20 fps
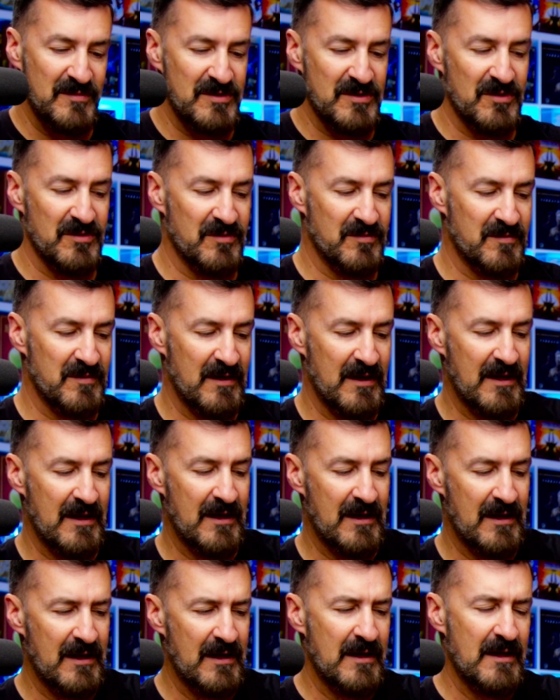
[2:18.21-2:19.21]
So
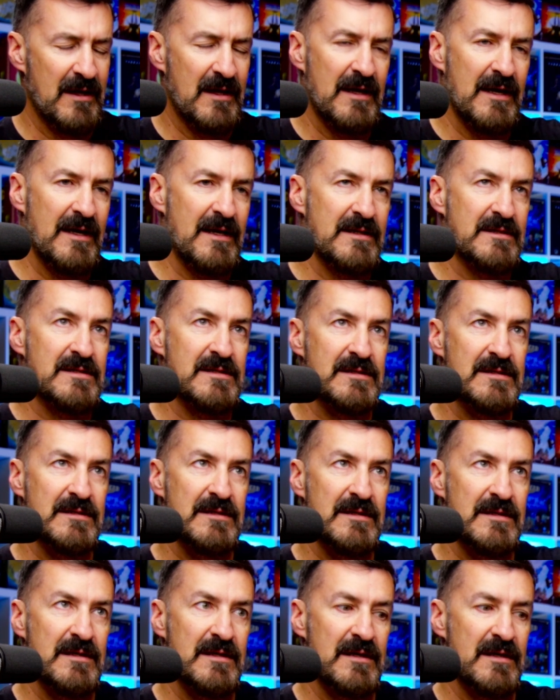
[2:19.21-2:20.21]
it's
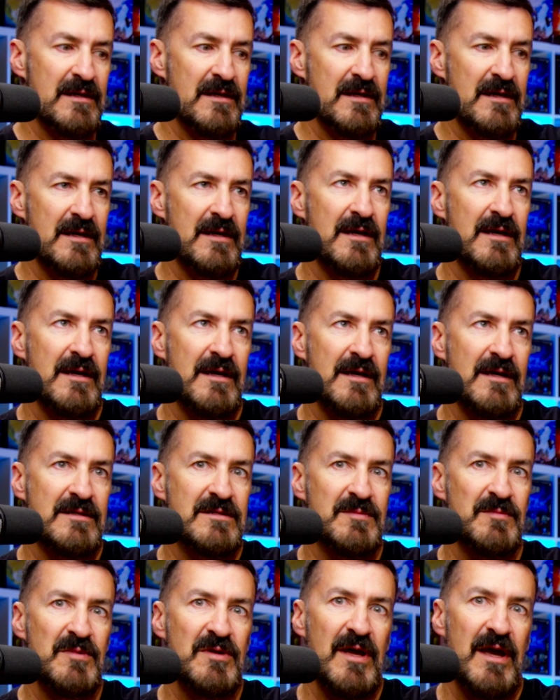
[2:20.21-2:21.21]

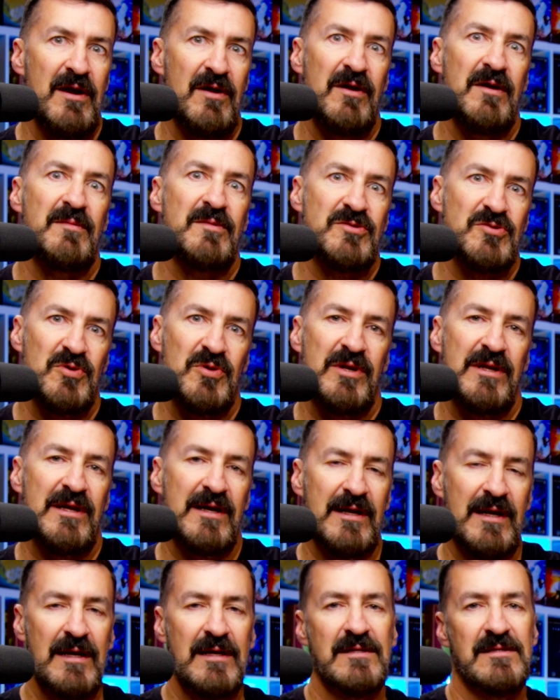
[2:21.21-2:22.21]
area majority
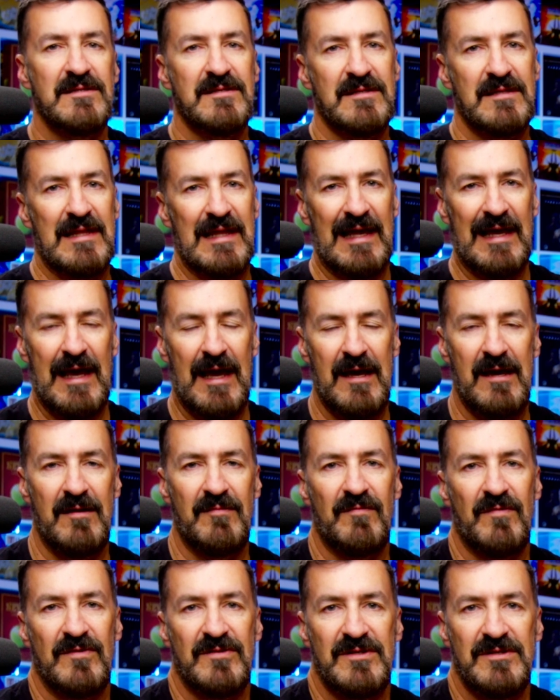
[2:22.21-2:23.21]
against the
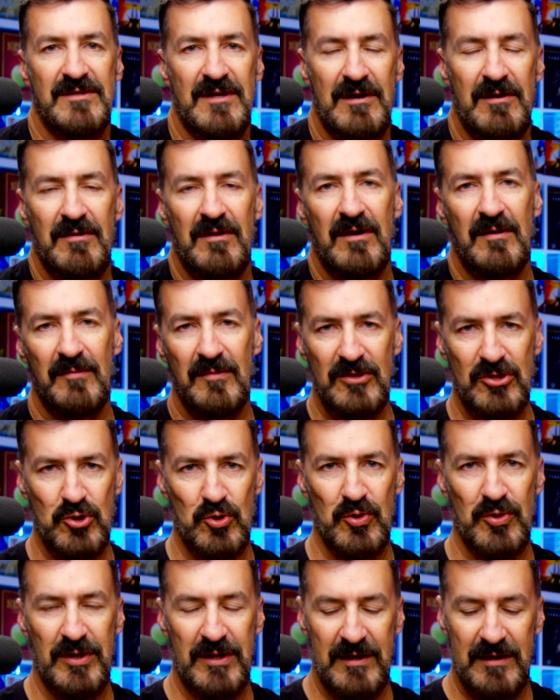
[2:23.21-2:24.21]
game versus area
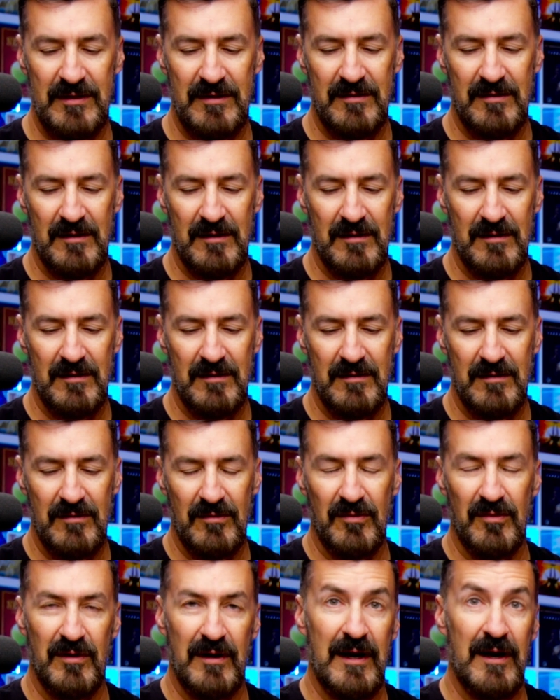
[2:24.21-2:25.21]
majority
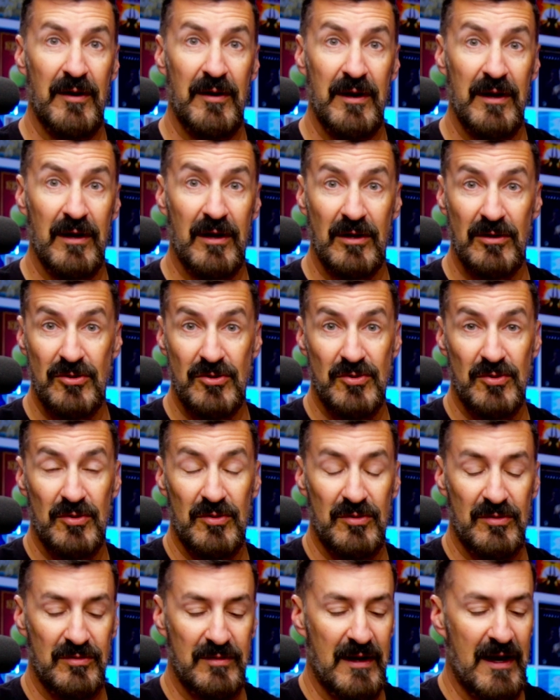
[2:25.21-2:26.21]
or area
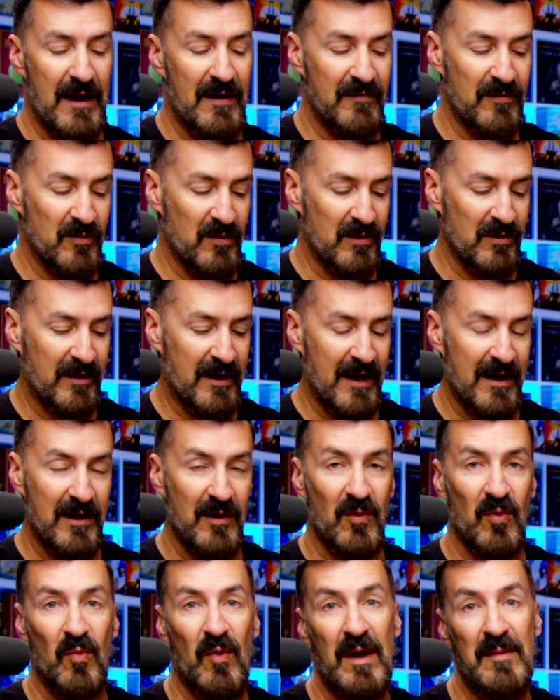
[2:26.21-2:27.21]
control, however you want to look at
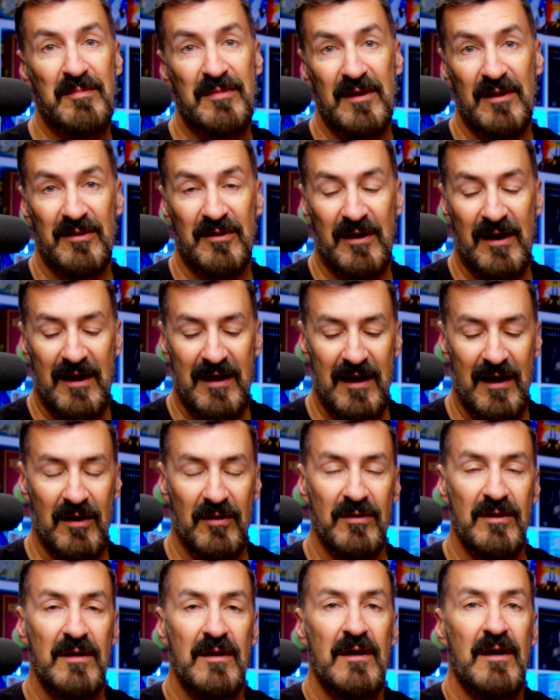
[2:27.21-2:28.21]
it. Wipe the other guy
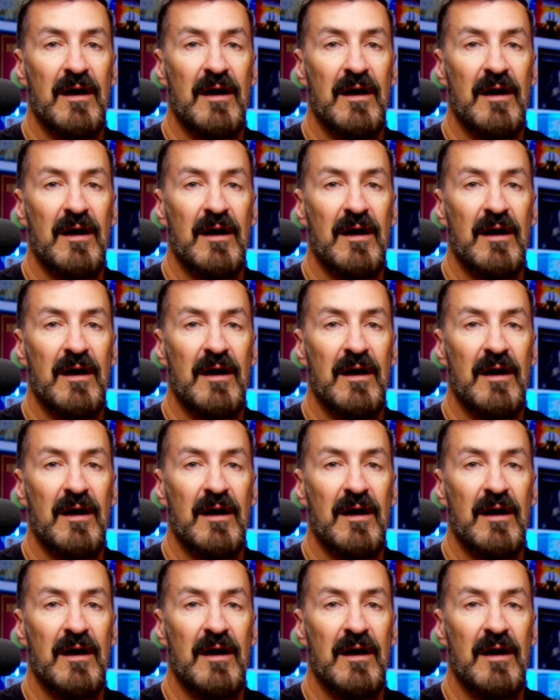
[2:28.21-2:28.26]
out.